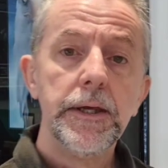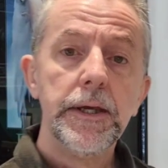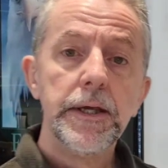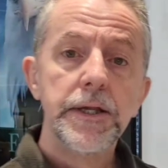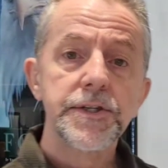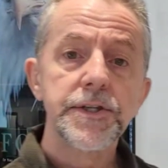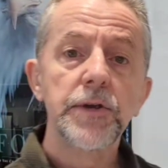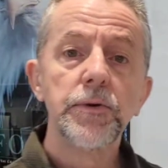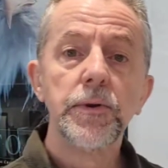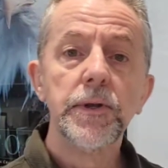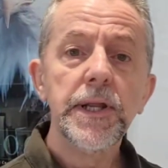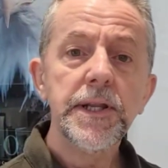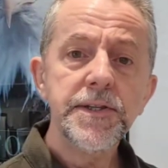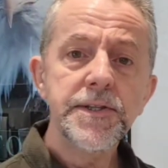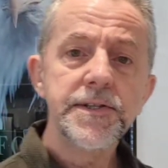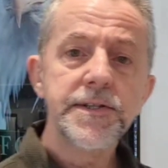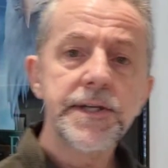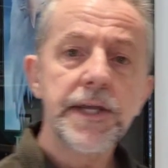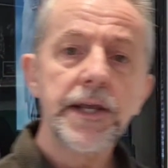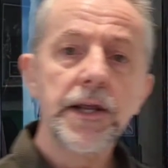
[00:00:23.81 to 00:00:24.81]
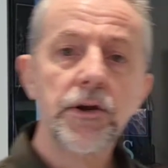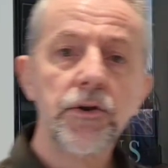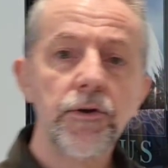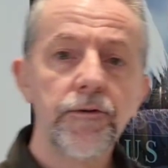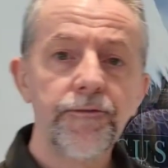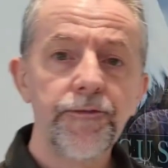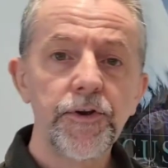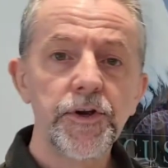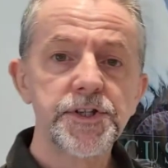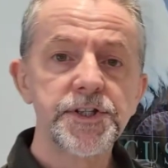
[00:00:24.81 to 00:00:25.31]
So let's take a look
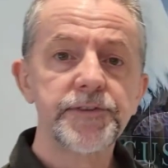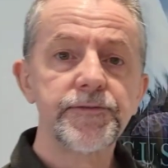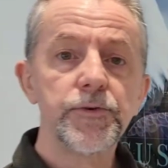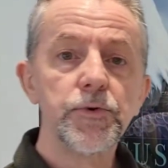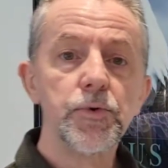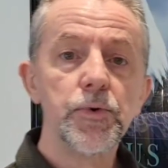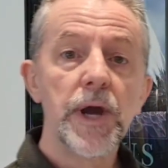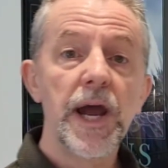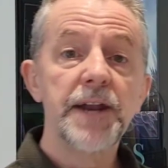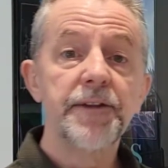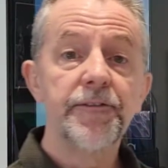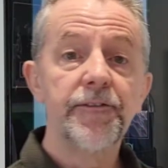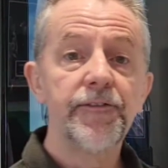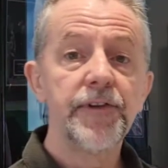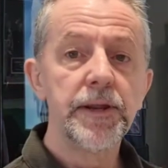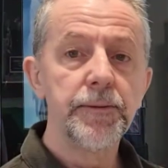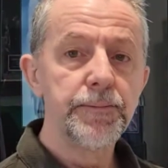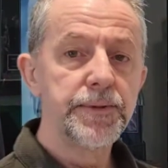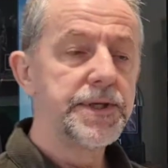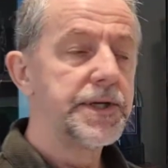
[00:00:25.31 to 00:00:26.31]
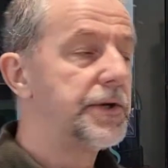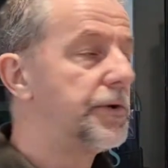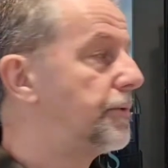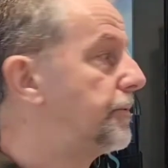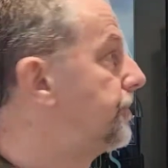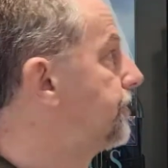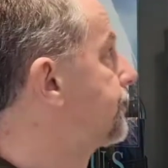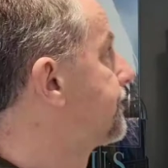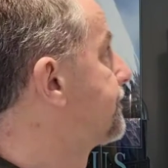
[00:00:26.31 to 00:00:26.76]
first of all at a flip deal.